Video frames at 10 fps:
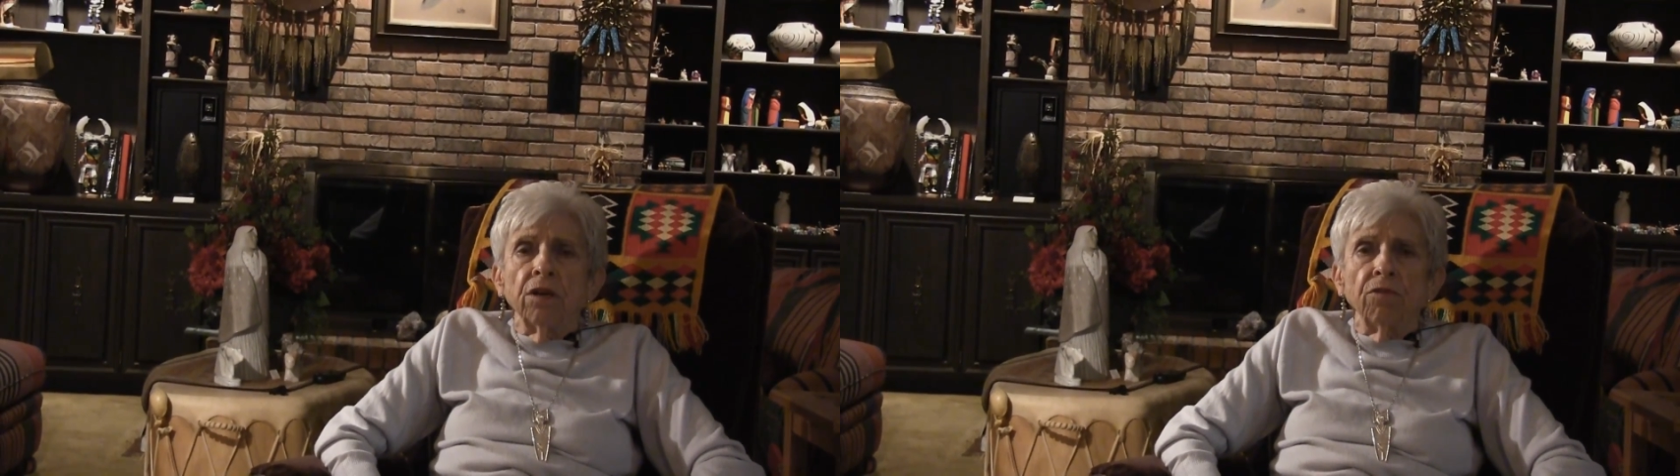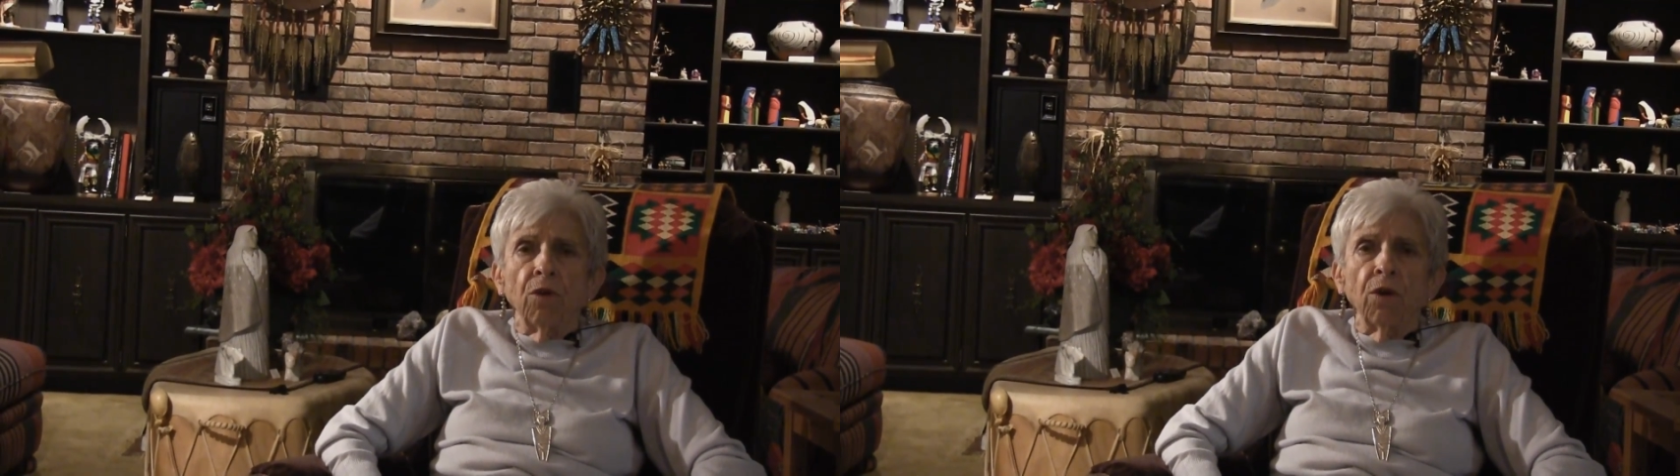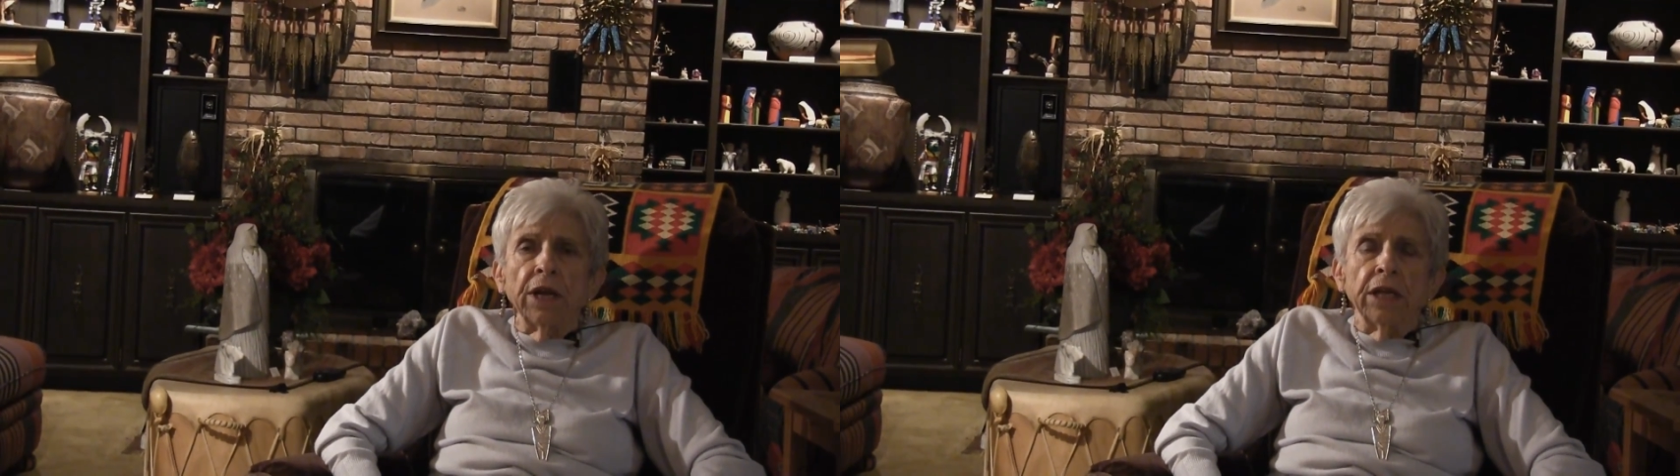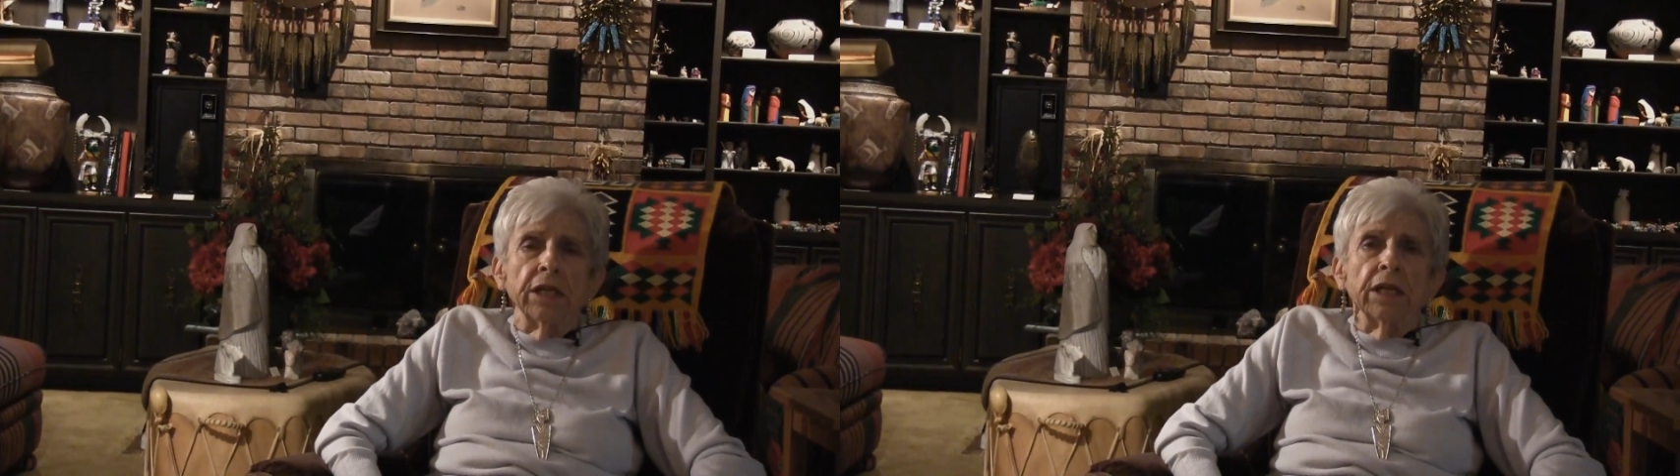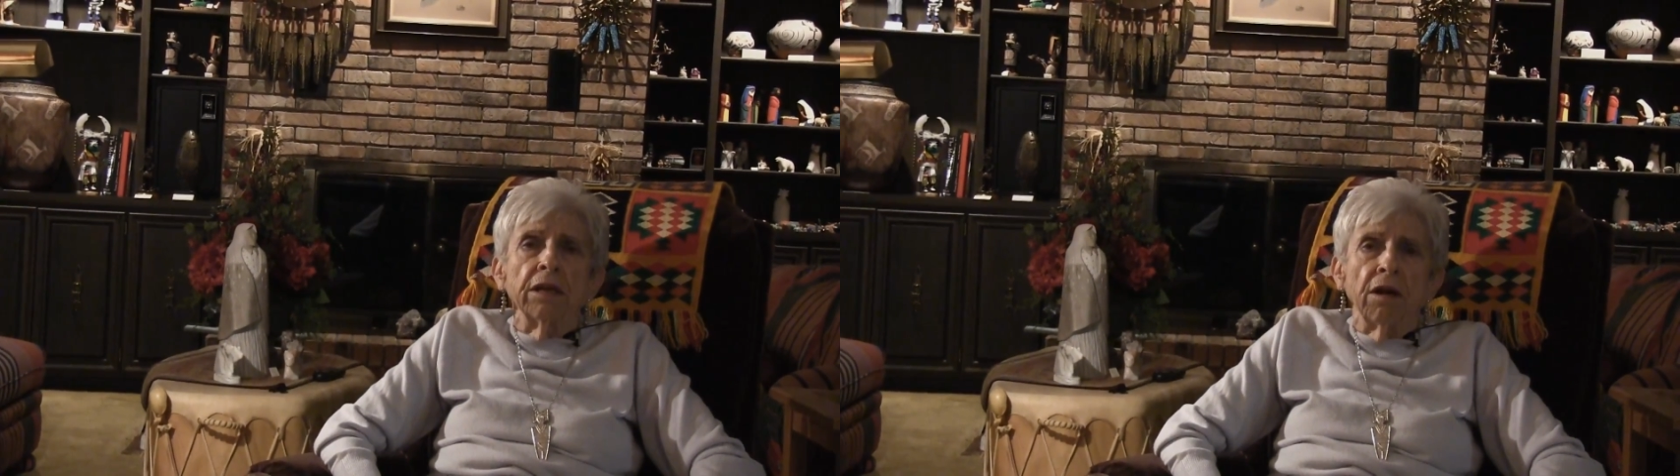for
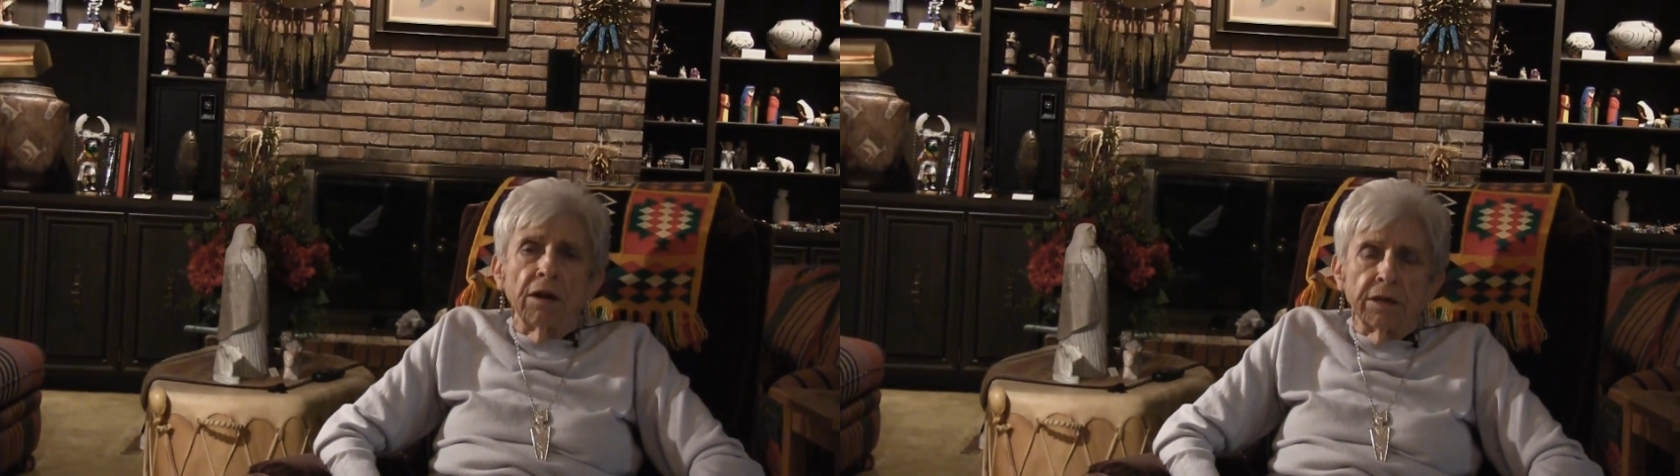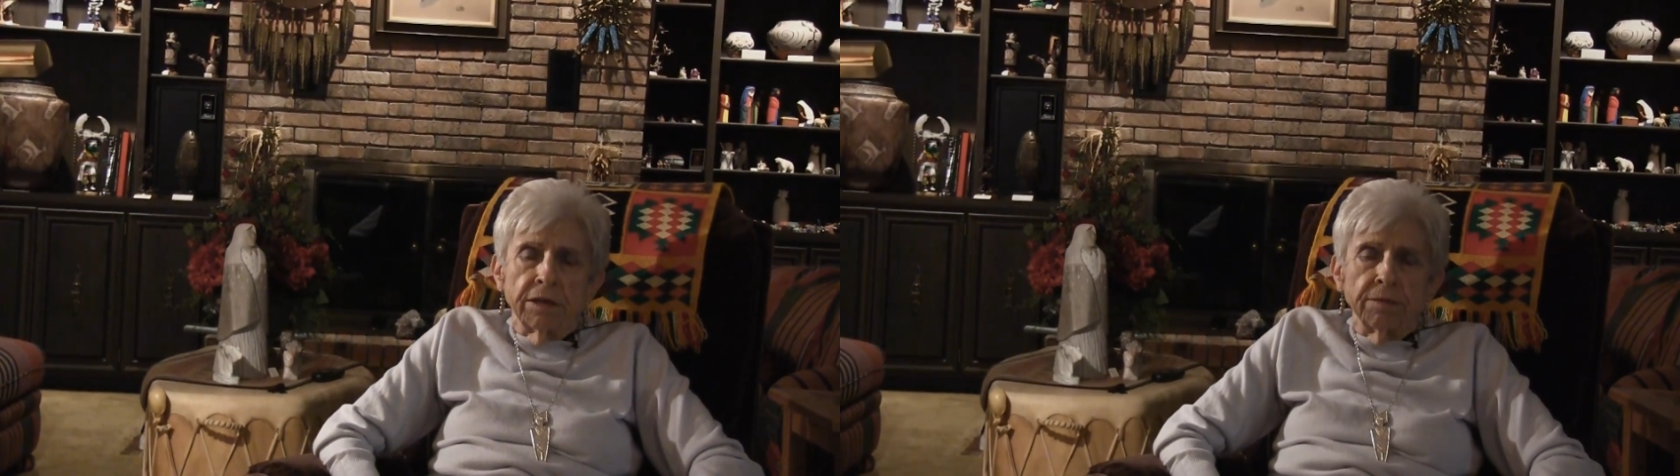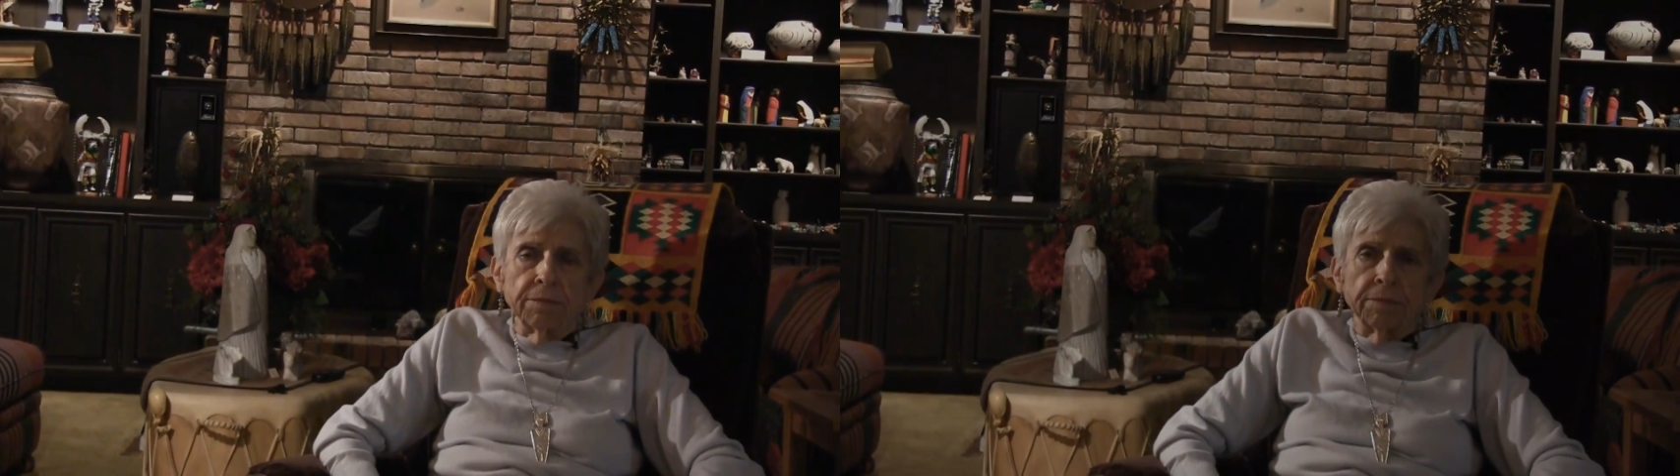Indian art.